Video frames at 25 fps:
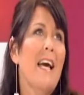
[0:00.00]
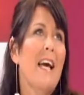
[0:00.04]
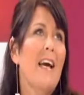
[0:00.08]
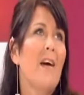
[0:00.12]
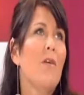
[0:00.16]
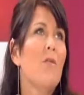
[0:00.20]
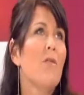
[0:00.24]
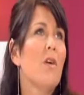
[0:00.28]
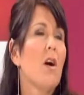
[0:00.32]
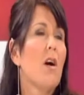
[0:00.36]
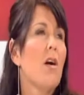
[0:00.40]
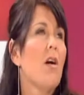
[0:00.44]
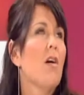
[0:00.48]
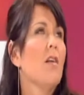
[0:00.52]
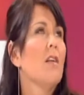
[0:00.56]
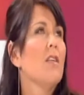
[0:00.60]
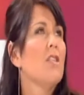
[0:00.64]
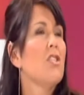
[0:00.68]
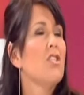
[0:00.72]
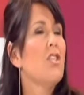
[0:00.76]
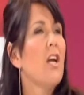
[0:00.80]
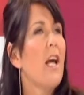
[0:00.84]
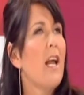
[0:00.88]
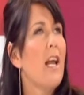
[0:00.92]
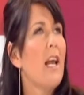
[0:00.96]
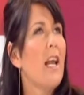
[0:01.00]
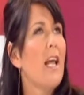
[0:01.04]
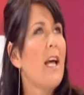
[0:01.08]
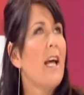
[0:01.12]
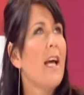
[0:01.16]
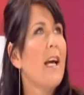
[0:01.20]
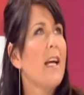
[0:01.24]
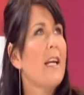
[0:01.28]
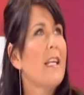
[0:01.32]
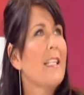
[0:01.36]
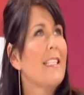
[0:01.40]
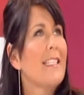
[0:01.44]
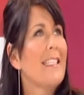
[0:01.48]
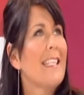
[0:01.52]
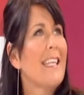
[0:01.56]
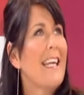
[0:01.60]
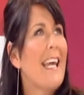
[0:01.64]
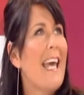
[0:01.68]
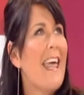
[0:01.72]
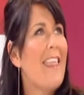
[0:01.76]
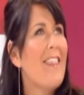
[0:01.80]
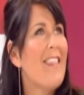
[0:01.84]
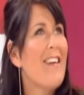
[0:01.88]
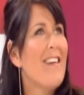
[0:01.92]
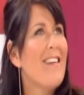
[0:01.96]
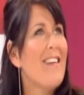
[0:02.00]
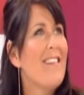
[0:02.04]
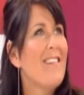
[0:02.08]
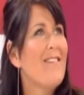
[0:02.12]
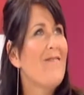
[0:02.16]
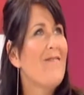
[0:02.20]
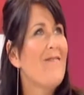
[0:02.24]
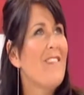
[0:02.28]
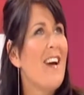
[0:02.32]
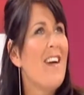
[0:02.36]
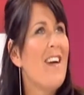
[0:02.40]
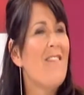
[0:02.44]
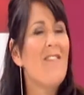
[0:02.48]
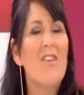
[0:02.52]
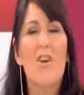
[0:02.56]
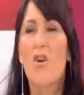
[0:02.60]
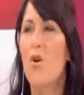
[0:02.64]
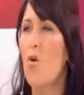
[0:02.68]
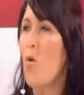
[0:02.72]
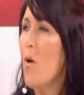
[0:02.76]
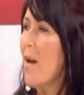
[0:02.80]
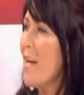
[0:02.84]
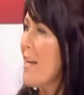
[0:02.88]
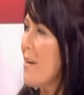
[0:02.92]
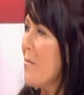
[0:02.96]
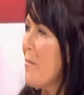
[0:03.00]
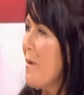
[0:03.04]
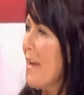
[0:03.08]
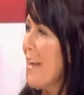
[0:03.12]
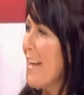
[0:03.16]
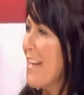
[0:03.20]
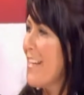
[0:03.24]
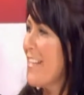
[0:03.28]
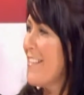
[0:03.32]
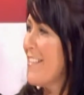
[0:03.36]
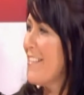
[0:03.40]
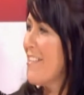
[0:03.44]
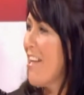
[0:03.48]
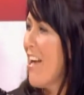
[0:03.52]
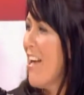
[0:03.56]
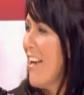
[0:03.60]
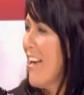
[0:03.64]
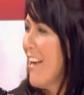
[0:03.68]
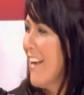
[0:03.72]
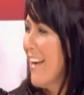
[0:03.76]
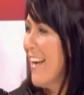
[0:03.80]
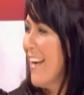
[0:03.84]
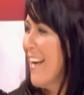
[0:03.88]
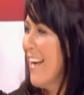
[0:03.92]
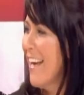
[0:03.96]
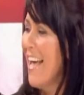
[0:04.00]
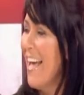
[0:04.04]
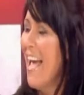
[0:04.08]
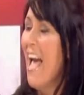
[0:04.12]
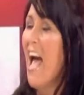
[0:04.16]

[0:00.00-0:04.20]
alcohol and jet lag together are a quick mix. Yeah.